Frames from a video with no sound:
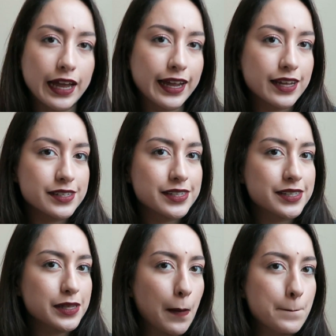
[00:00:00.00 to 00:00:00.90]
I guess,
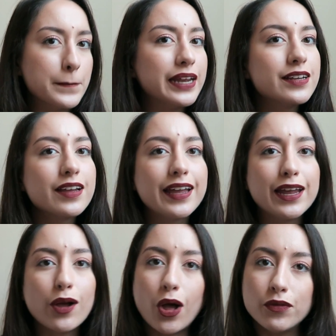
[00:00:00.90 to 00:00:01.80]
make
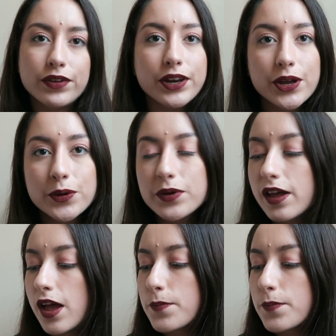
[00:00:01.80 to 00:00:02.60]
a haul video.